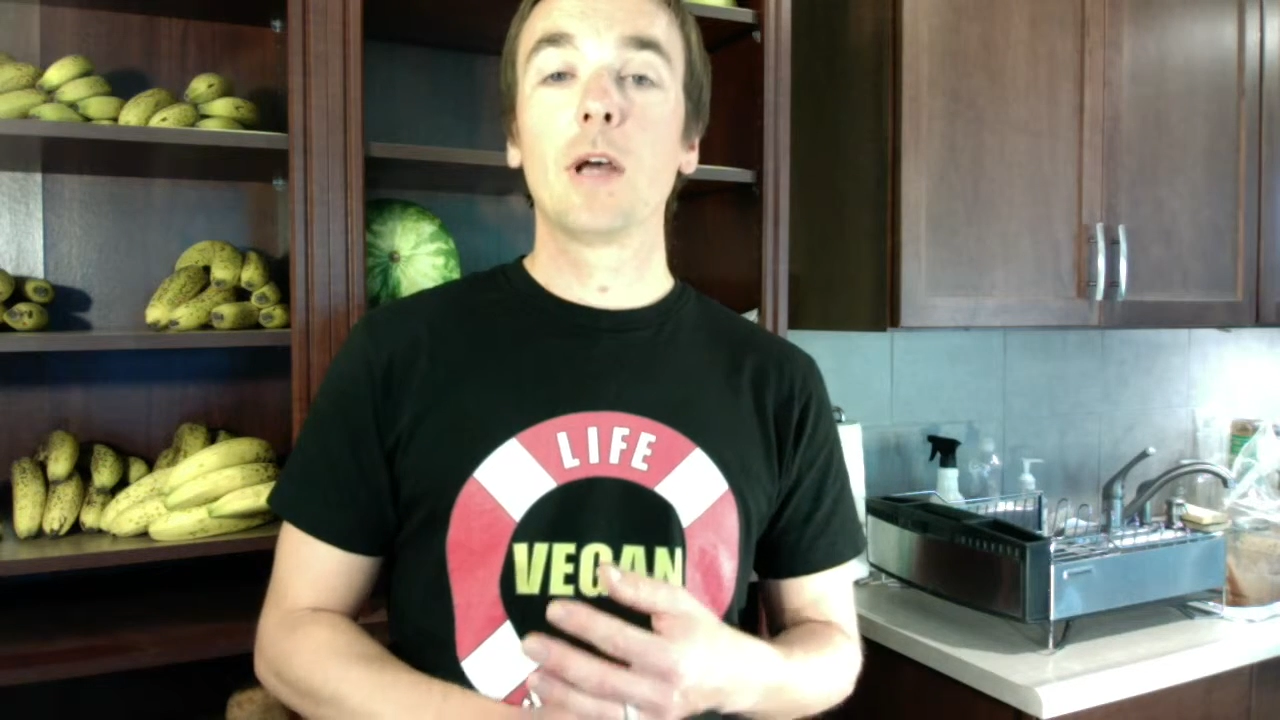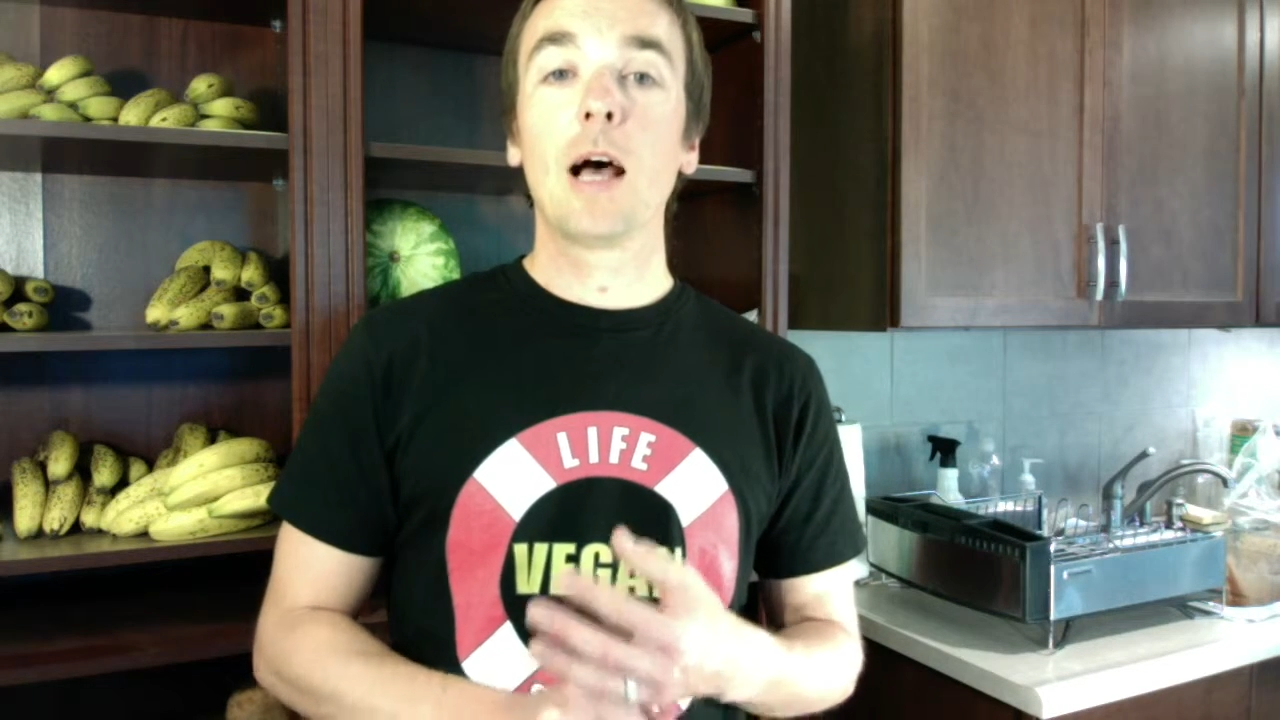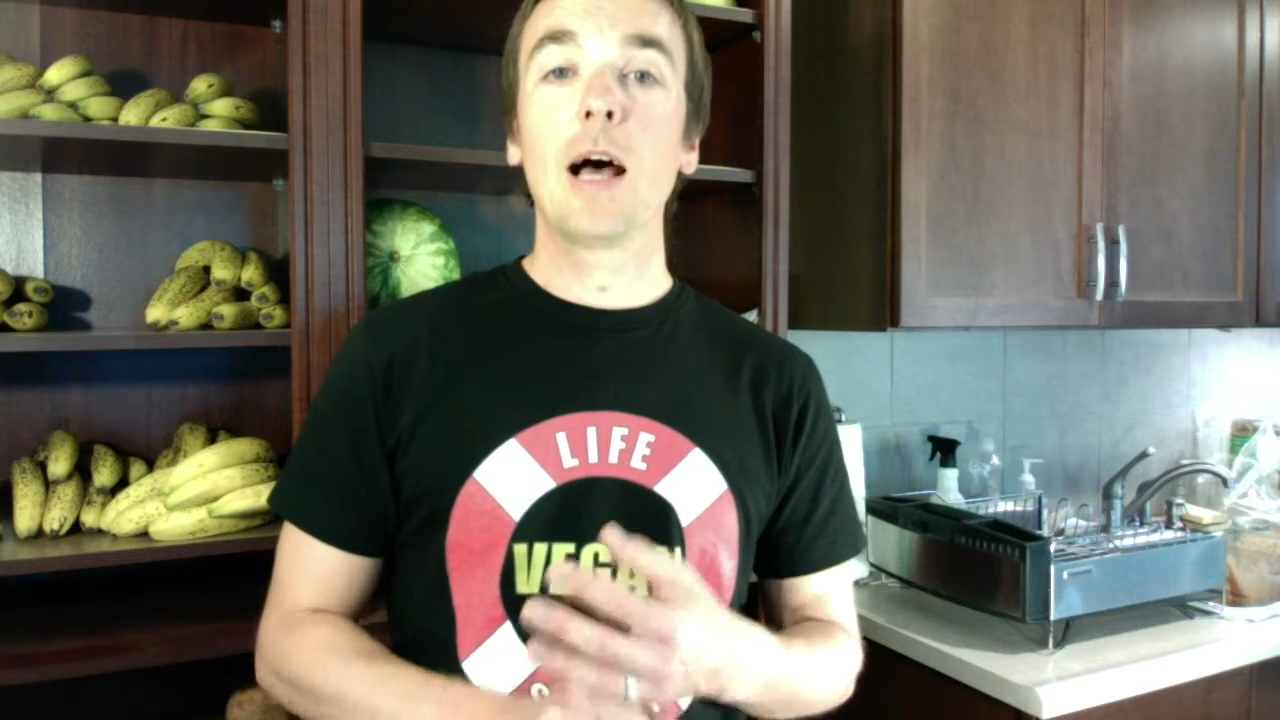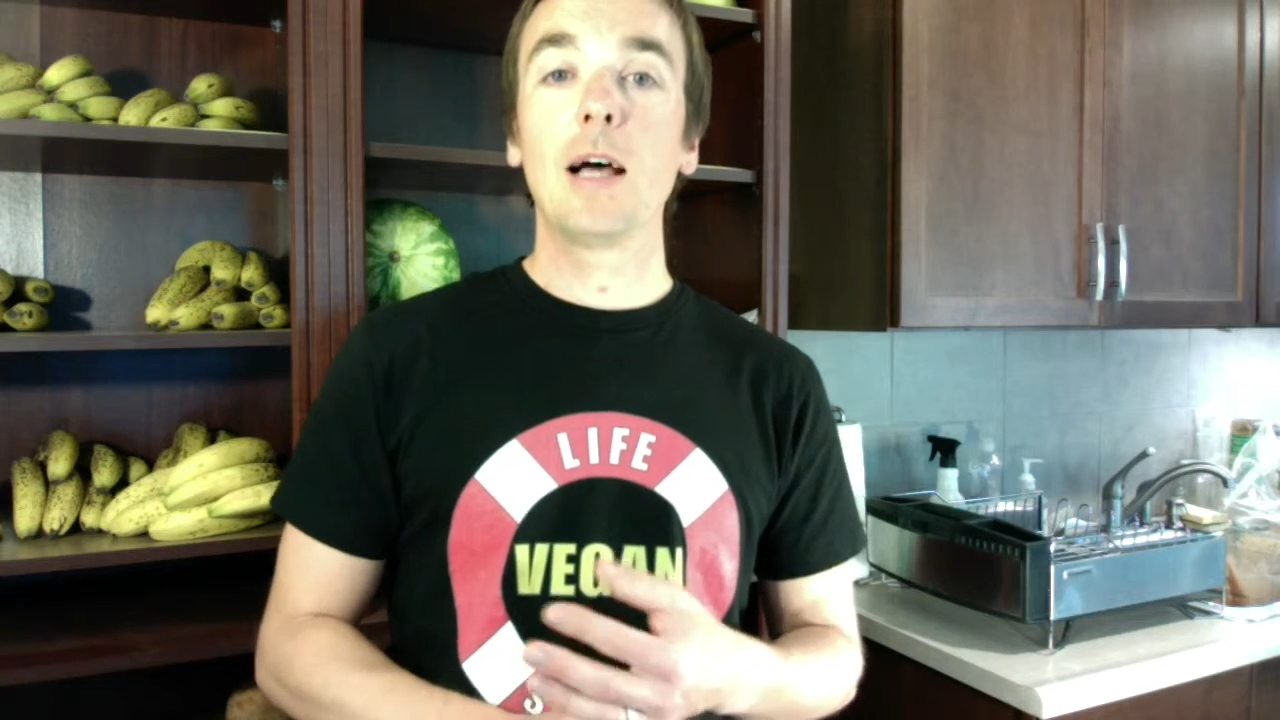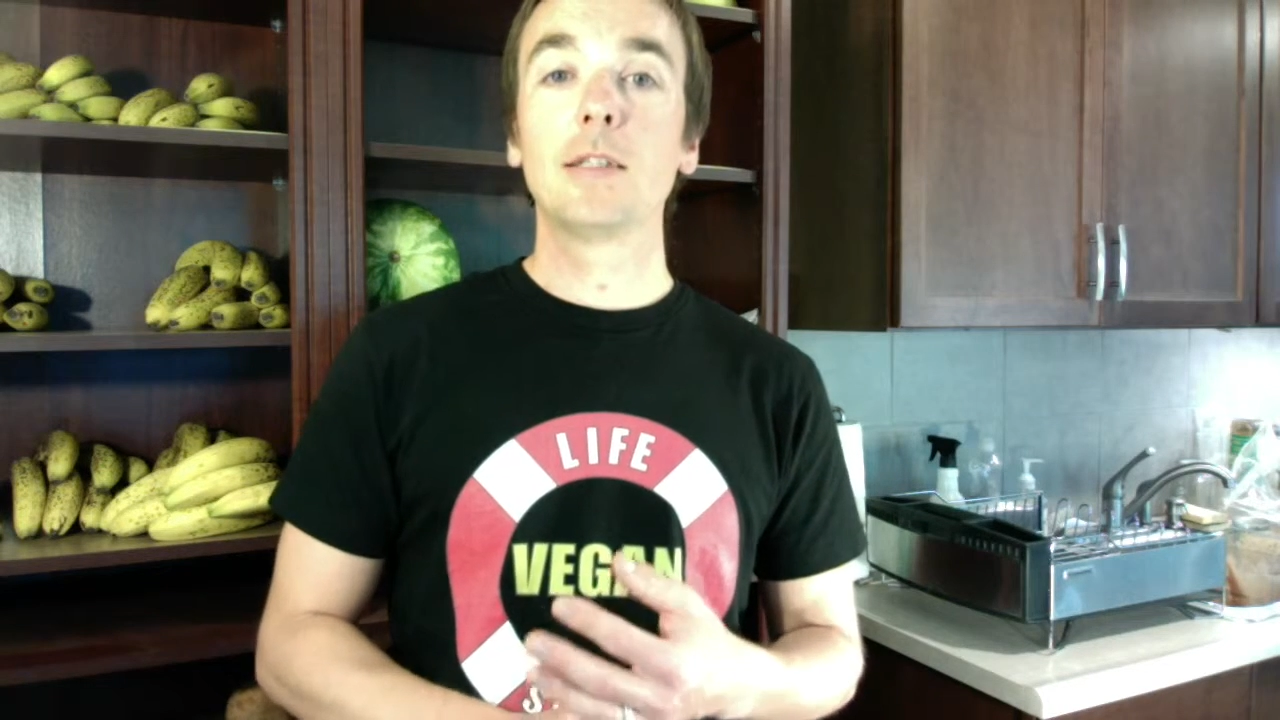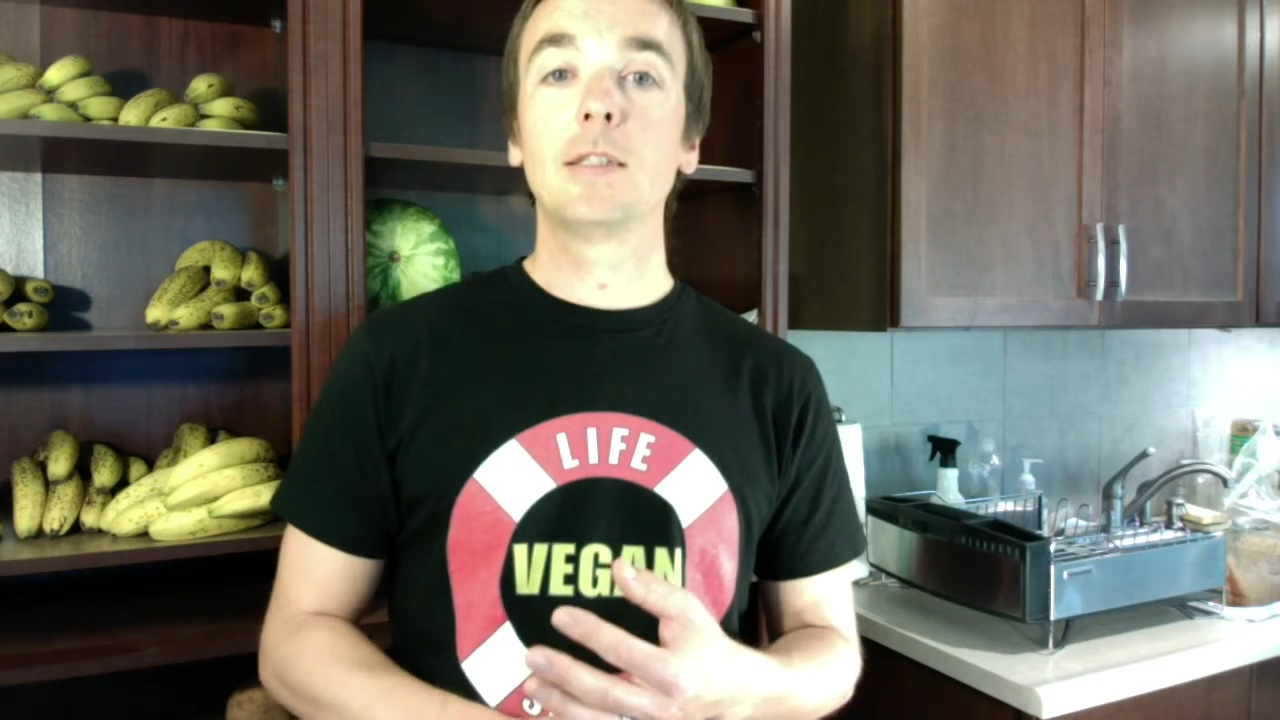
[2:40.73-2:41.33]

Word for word: heart